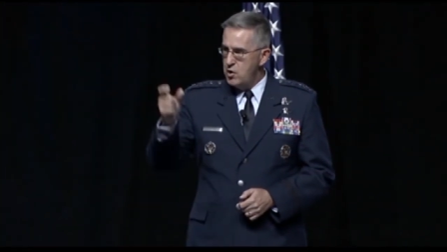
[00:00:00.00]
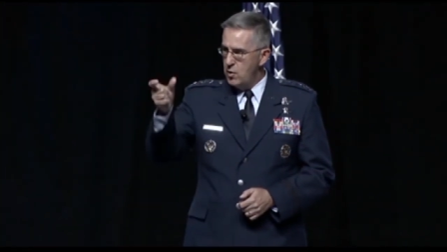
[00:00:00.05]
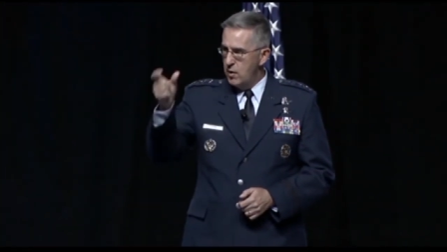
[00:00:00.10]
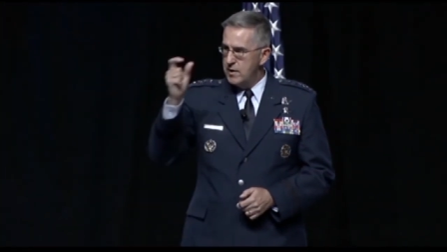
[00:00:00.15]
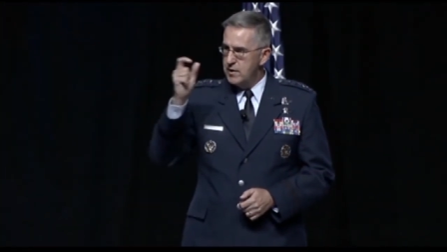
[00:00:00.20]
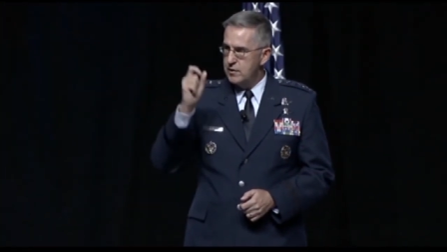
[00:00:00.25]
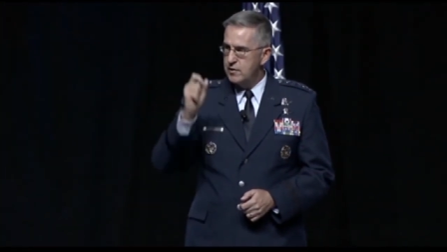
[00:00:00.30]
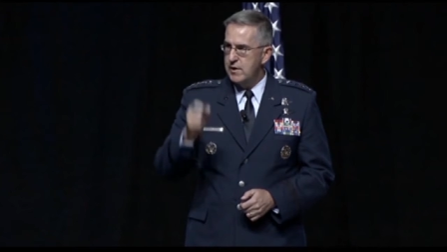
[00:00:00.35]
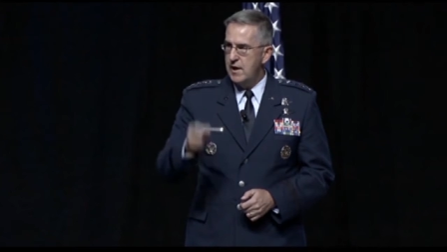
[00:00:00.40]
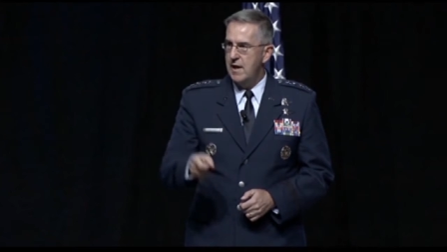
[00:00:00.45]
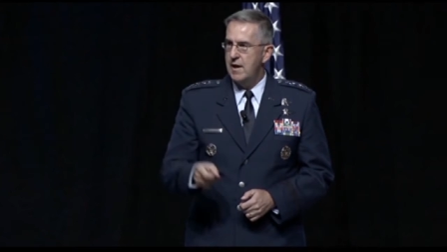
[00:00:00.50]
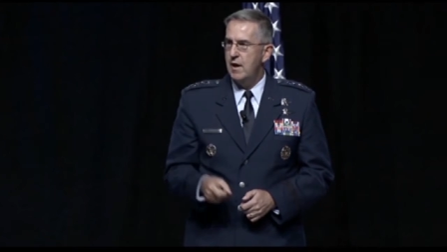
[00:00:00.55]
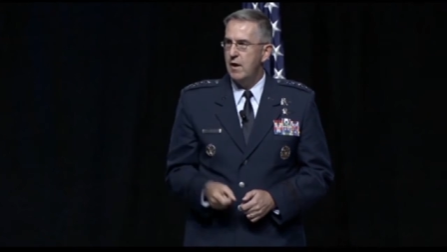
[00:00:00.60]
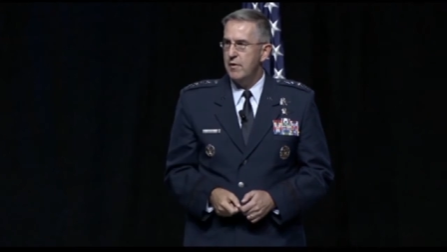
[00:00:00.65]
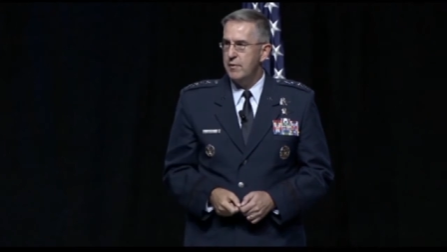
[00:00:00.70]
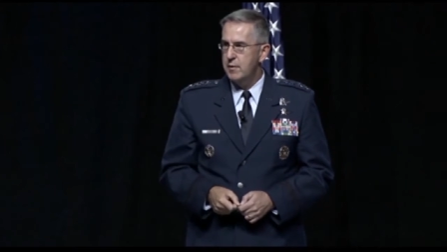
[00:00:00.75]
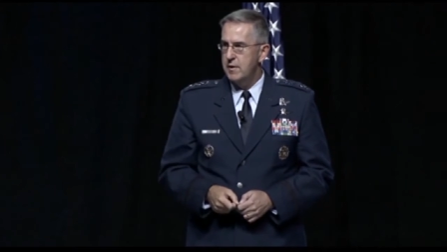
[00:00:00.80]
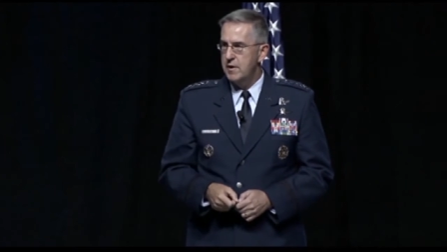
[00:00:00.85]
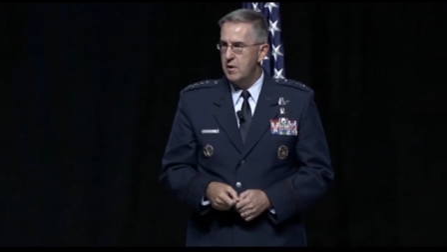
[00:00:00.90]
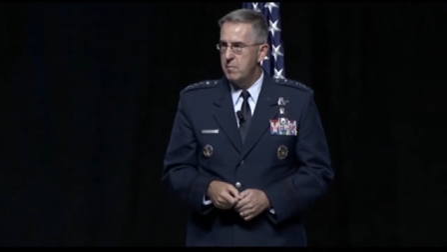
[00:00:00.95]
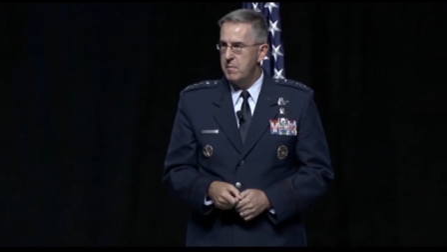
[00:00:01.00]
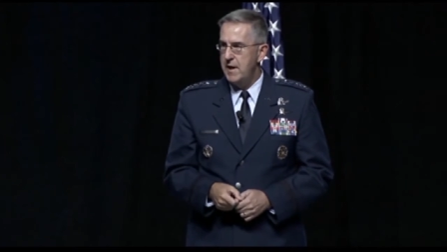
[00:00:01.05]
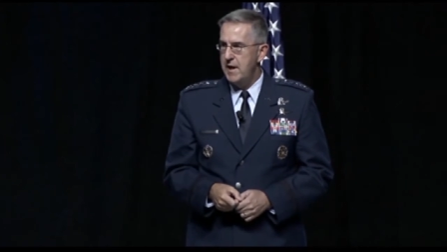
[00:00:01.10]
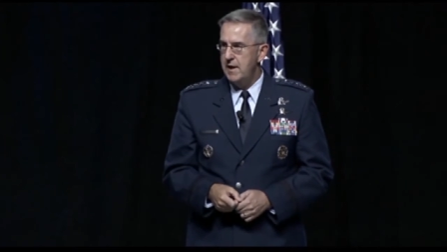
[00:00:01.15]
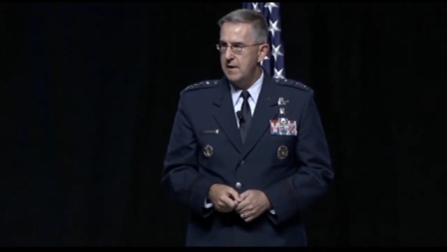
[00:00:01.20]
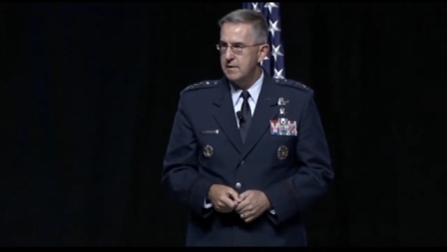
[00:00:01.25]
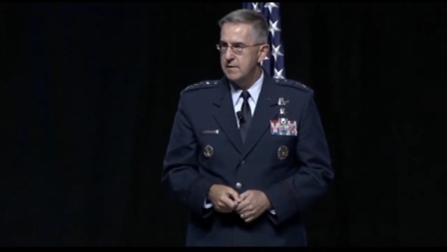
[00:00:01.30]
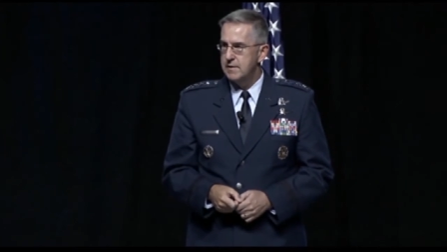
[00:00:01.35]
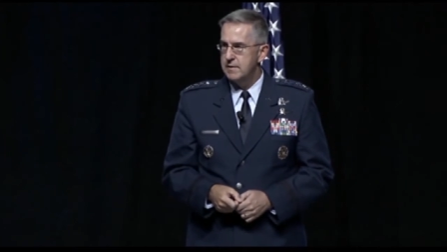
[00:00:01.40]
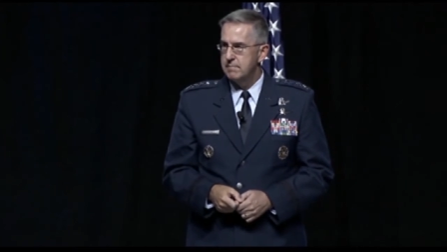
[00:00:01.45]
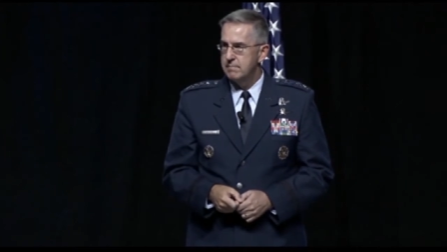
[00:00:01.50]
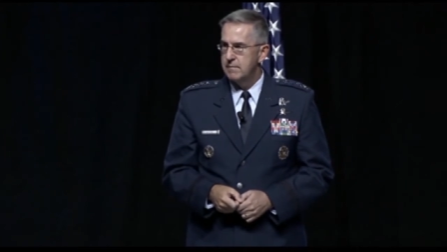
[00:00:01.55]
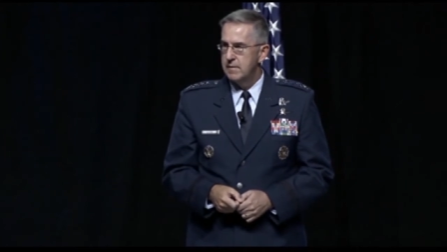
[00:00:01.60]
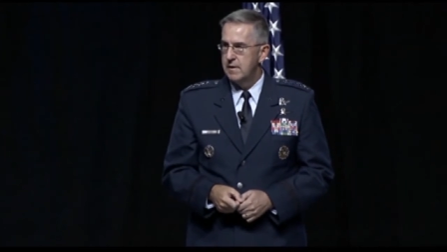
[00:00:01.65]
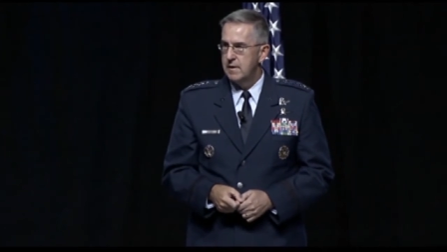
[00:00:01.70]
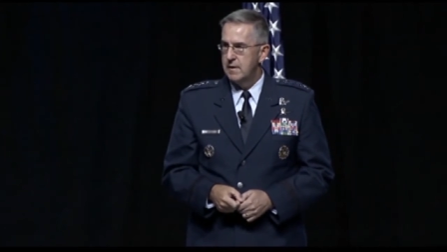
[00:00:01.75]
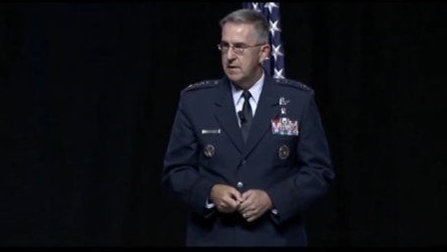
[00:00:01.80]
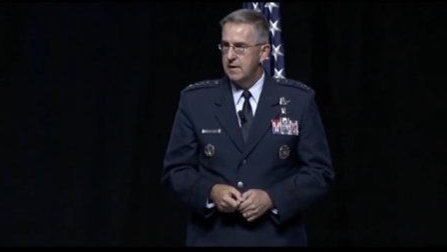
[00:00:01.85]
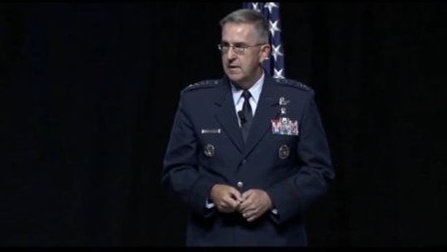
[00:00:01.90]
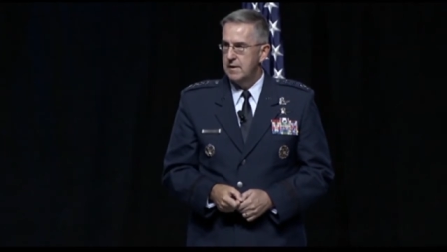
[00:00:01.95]
And you understand all three
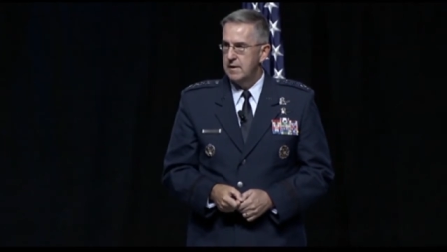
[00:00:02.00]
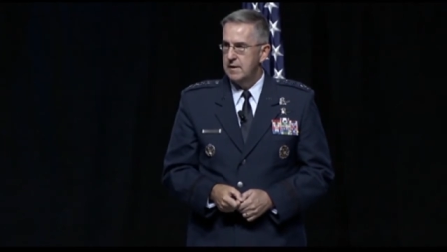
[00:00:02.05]
domains.